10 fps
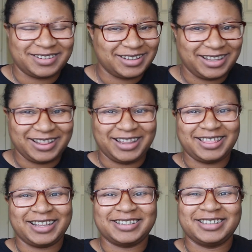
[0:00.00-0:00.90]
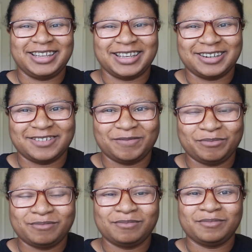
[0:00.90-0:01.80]
Let, let that sink in.
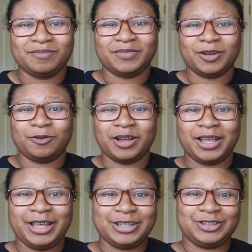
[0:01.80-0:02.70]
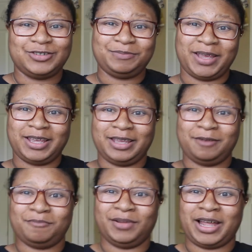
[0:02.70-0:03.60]
History
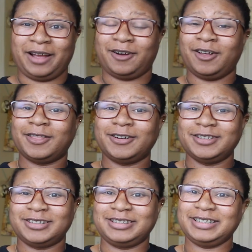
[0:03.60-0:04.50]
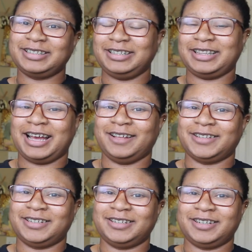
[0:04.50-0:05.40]
making black author,
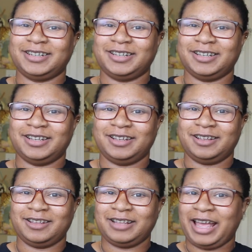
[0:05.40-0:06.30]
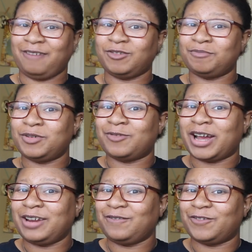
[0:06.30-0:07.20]
60000 After been
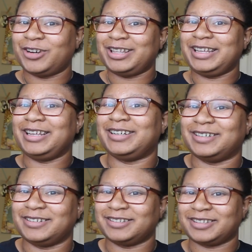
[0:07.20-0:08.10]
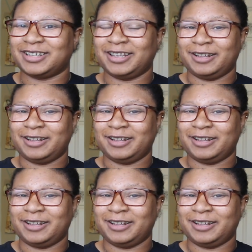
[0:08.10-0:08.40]
writing for years,